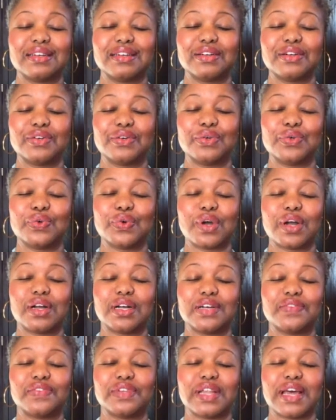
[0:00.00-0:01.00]
who are
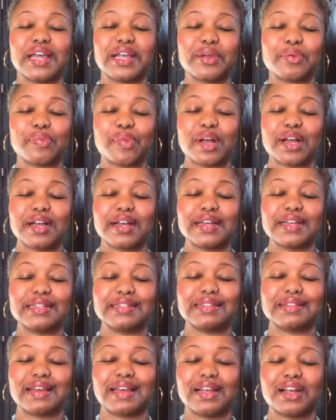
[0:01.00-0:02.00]
of like mind,
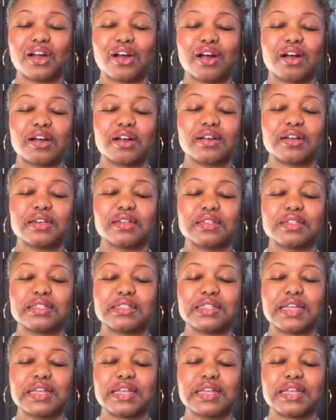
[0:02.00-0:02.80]
like hearts,